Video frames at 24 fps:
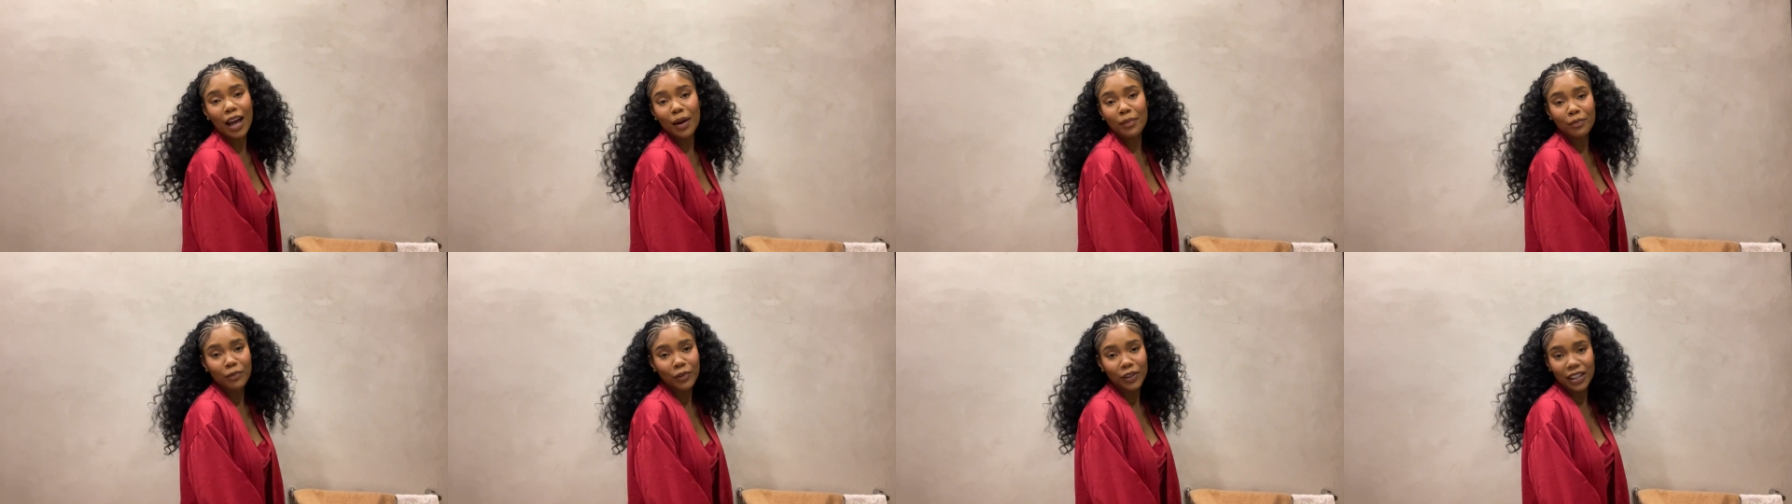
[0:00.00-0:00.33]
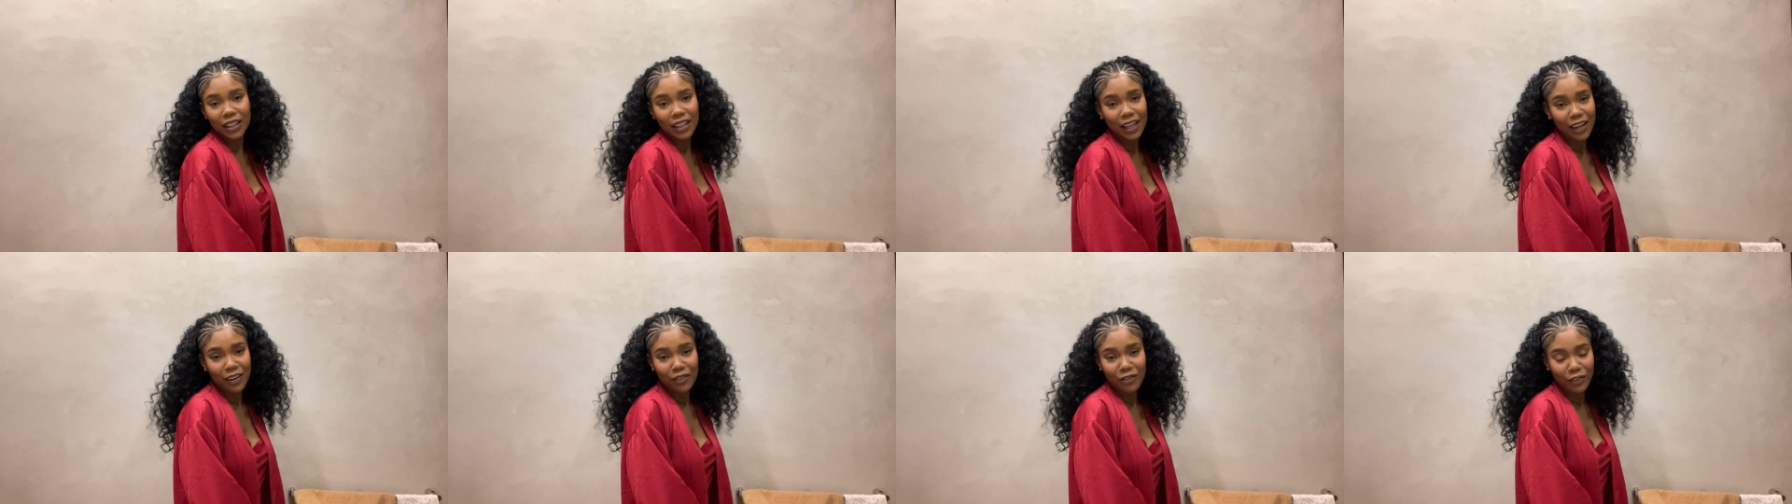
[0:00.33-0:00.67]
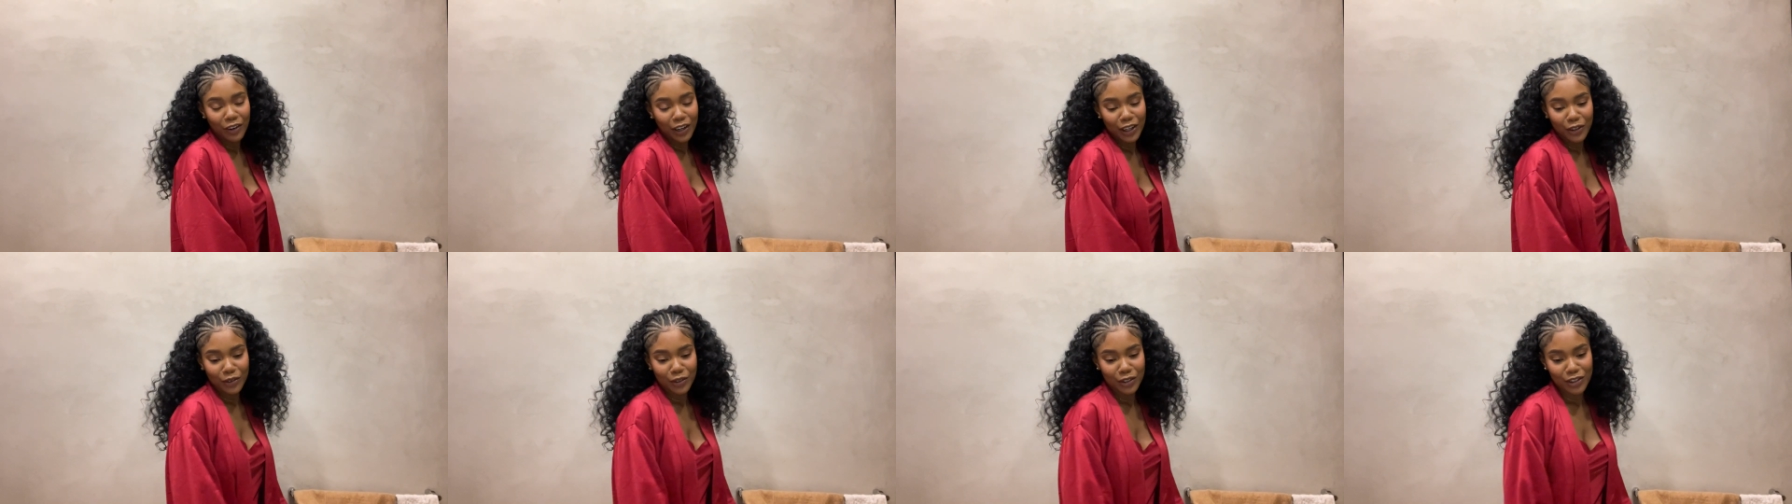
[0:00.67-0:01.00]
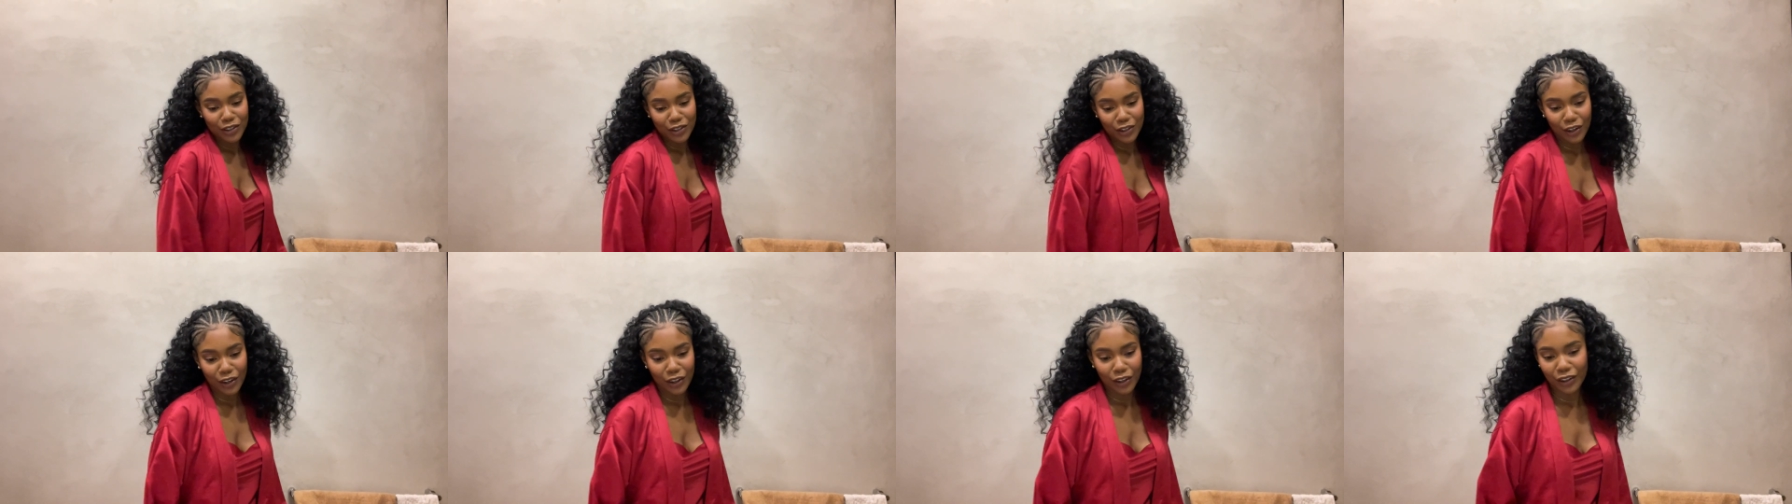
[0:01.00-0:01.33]
I'm really not a
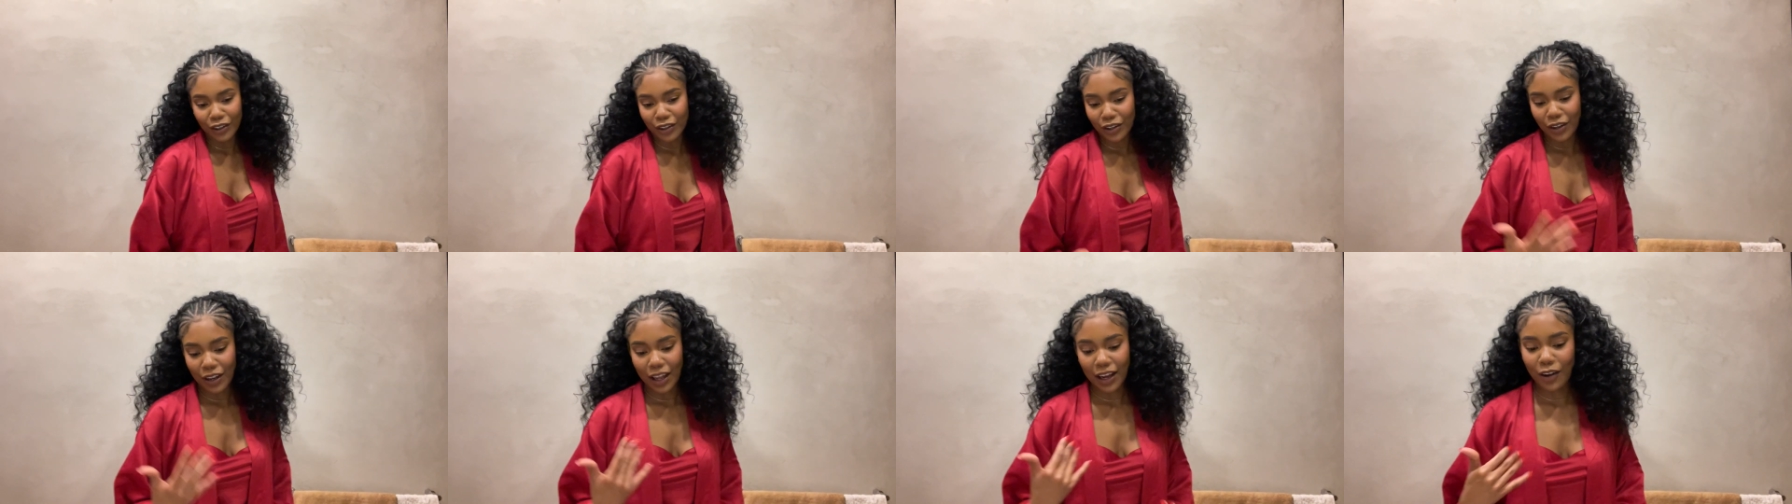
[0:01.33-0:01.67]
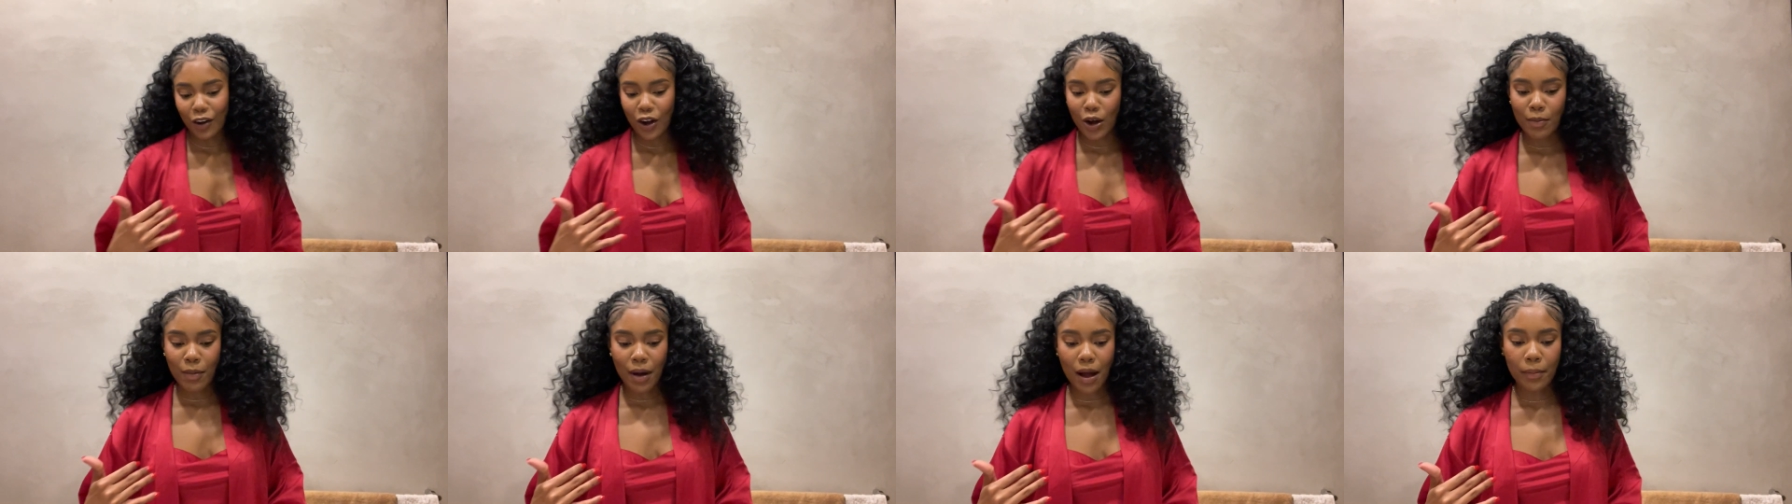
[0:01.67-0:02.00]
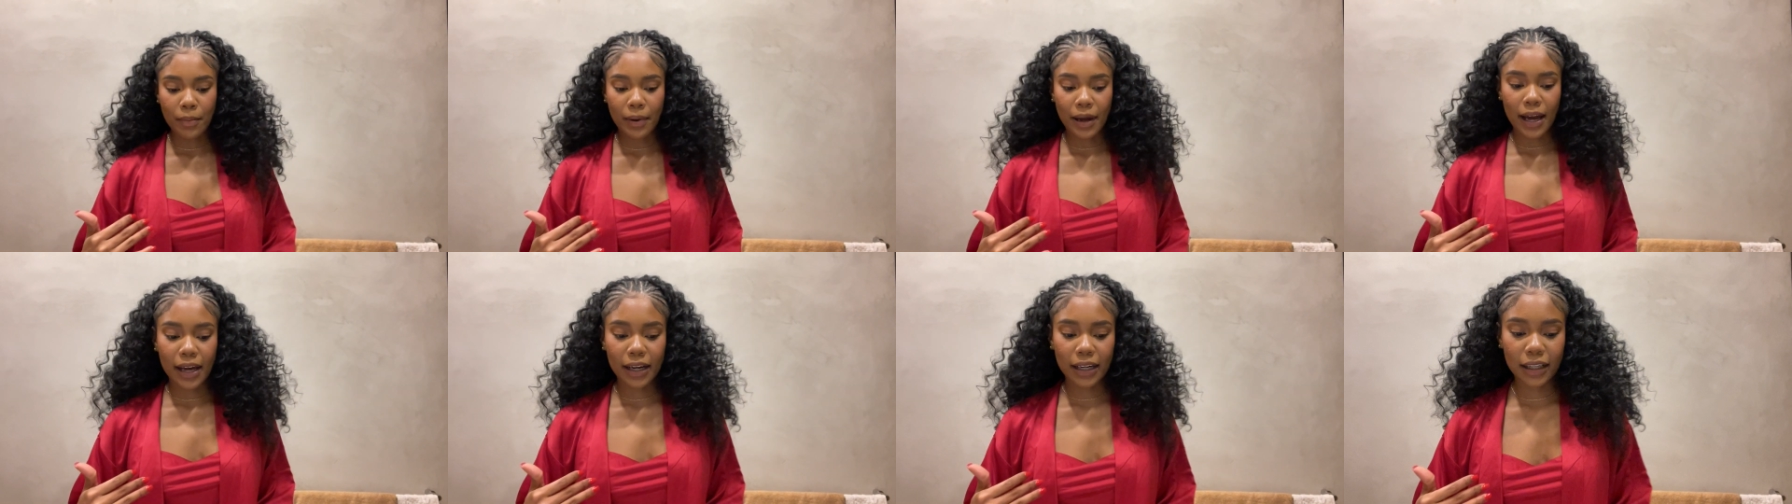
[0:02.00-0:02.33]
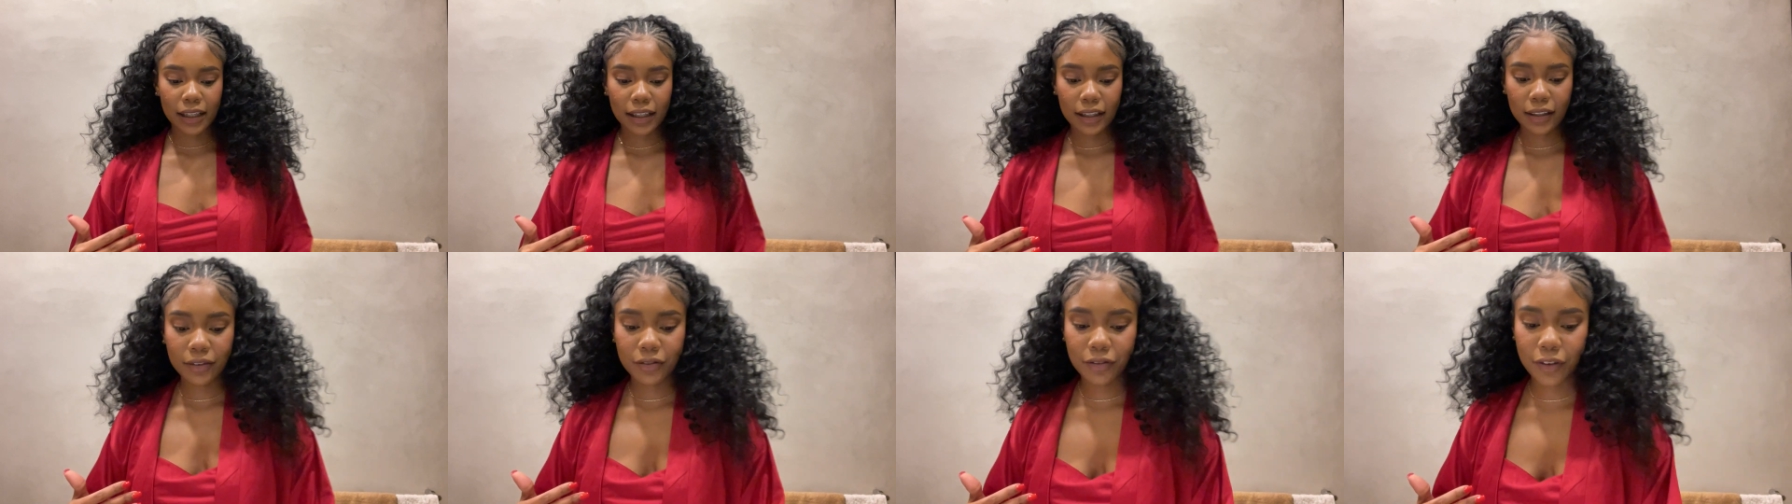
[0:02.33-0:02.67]
fragrance girl, like, on my
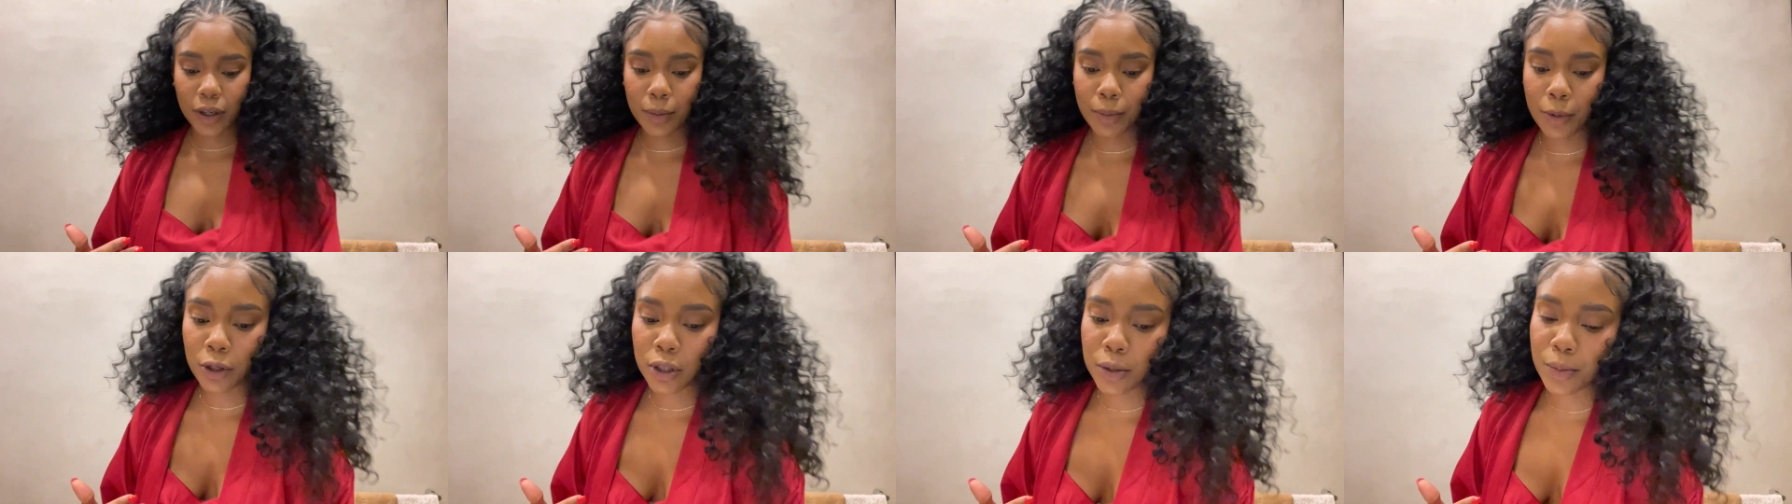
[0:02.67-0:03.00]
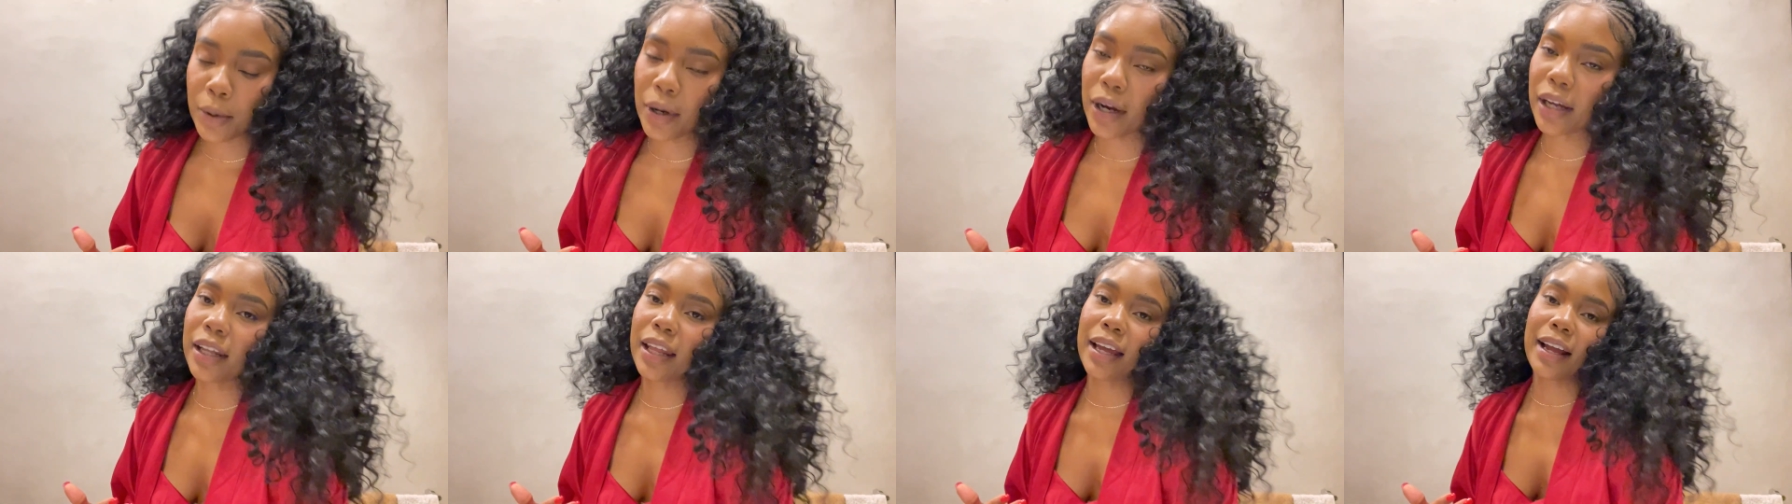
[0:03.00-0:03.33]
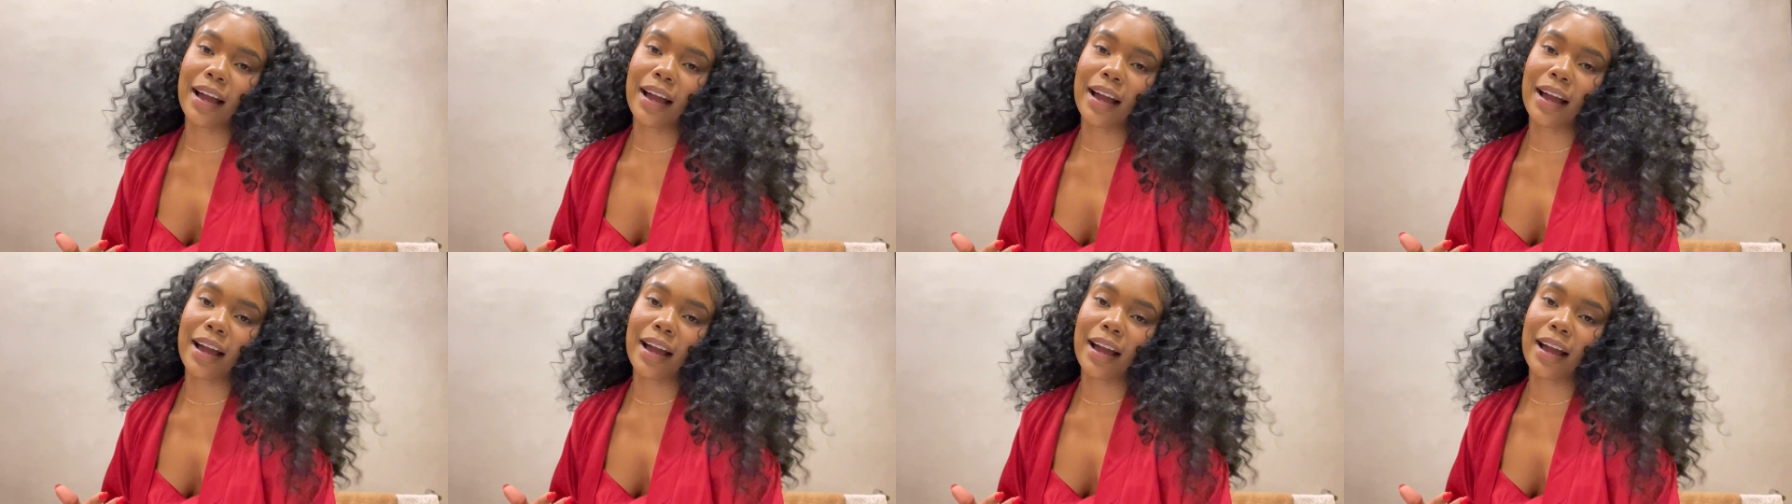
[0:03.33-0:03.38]
body for the most part.